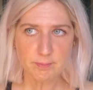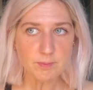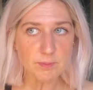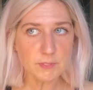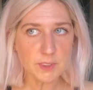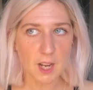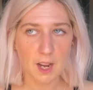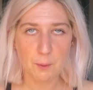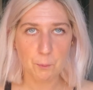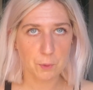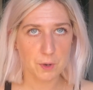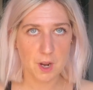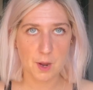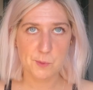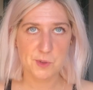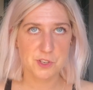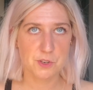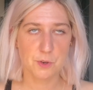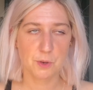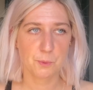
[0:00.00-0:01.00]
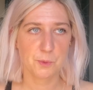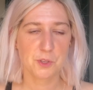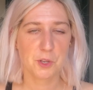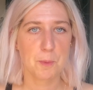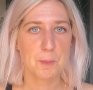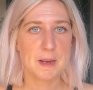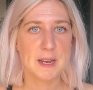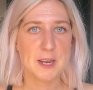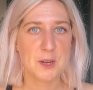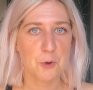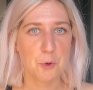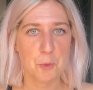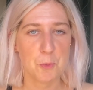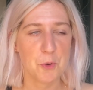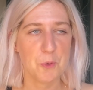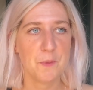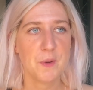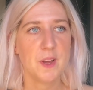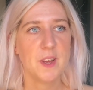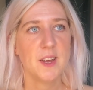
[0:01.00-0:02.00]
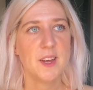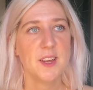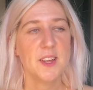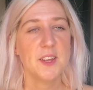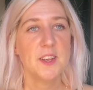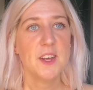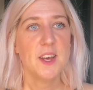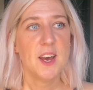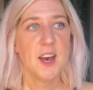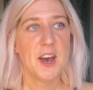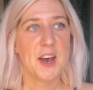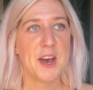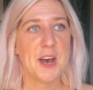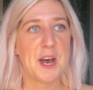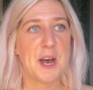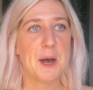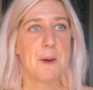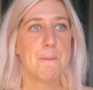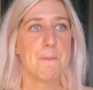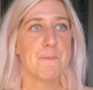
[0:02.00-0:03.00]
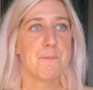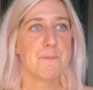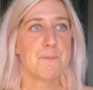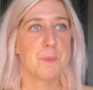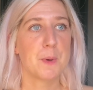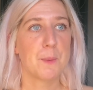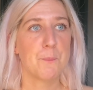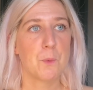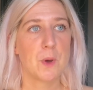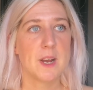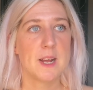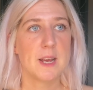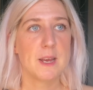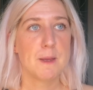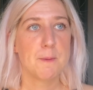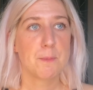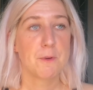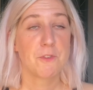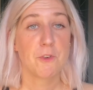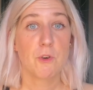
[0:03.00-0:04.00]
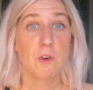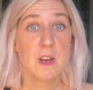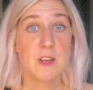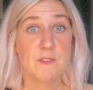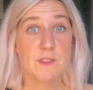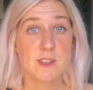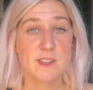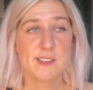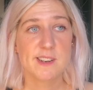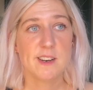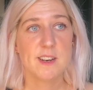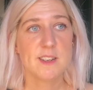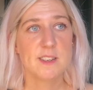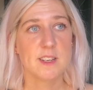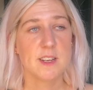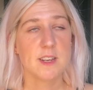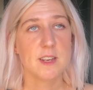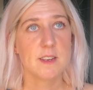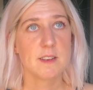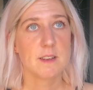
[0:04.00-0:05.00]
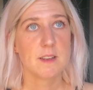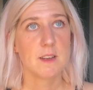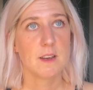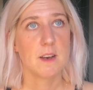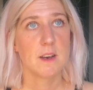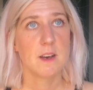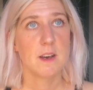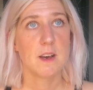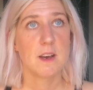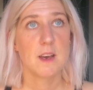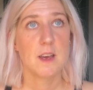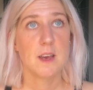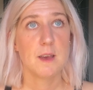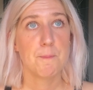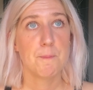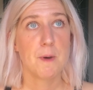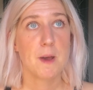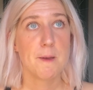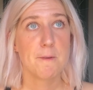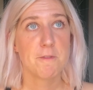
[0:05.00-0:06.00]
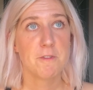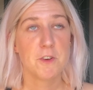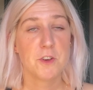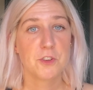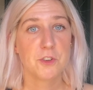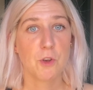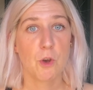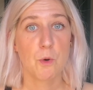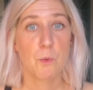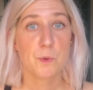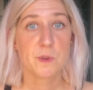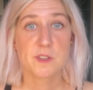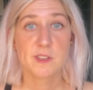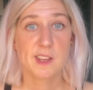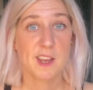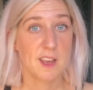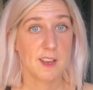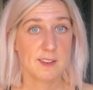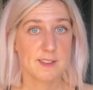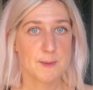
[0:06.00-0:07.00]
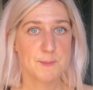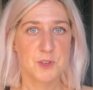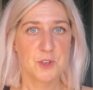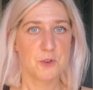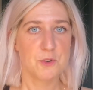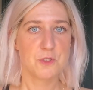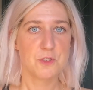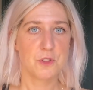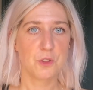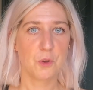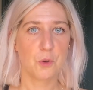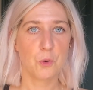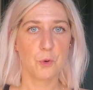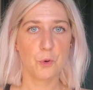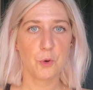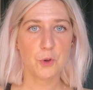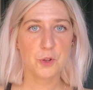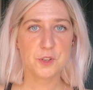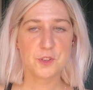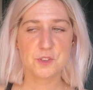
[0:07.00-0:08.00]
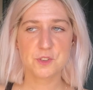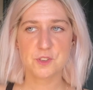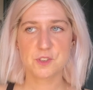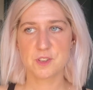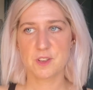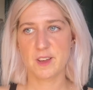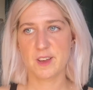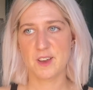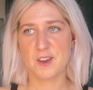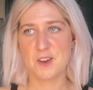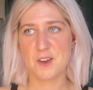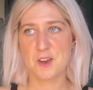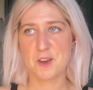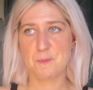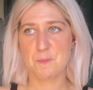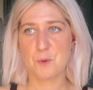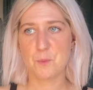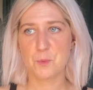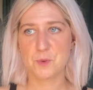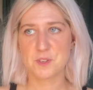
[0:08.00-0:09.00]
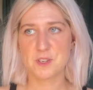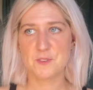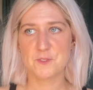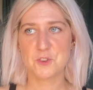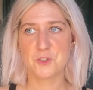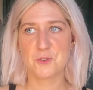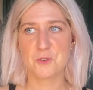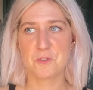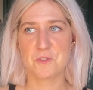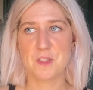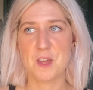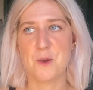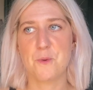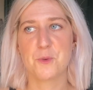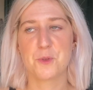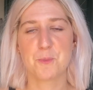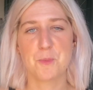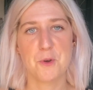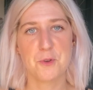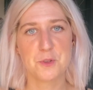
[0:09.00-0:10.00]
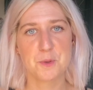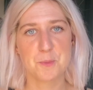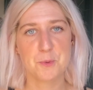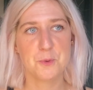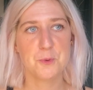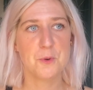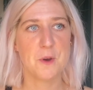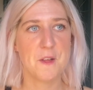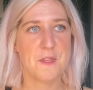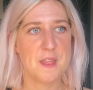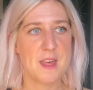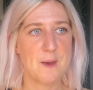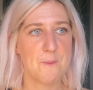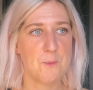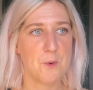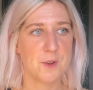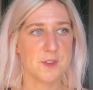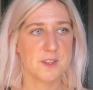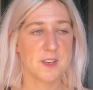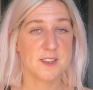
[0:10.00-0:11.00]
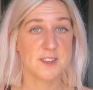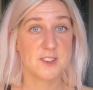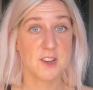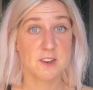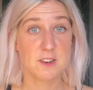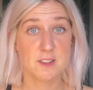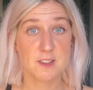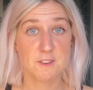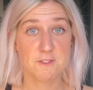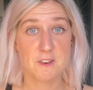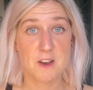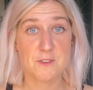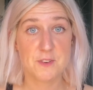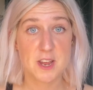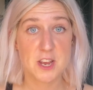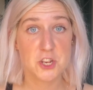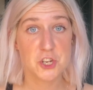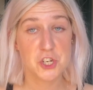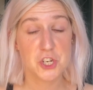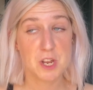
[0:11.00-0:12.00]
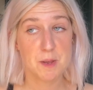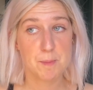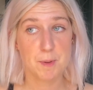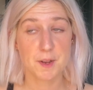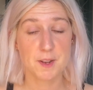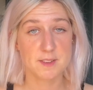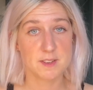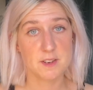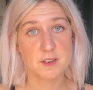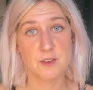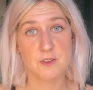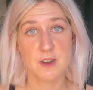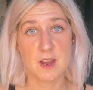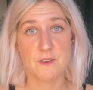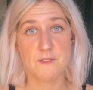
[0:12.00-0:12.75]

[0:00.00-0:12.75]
like what I was doing was completely normal. But before I even started, my first goal was to get accepted onto the course. I wasn't even sure if that was possible. And then once I started the foundation year, because I don't have